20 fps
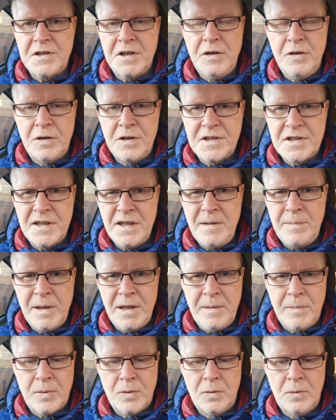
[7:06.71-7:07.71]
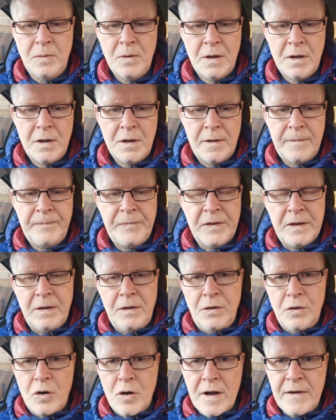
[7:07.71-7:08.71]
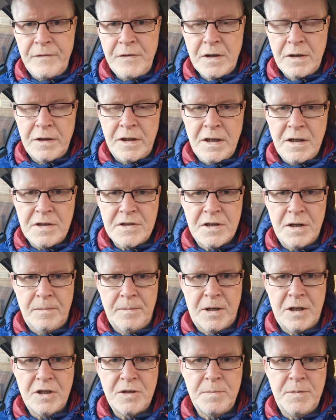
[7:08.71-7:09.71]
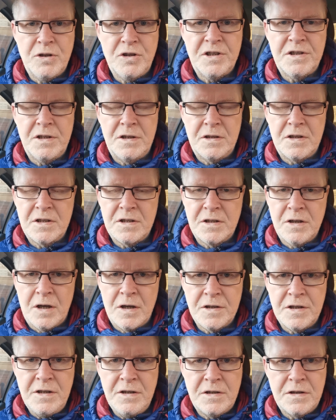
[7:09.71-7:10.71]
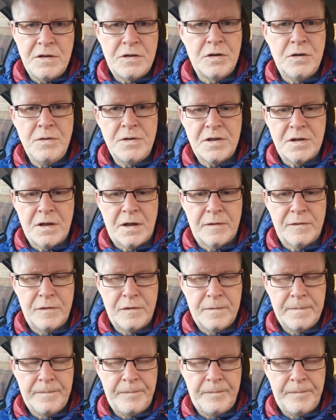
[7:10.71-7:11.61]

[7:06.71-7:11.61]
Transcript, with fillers: And you can see people not having to think so much, but just starting to do stuff.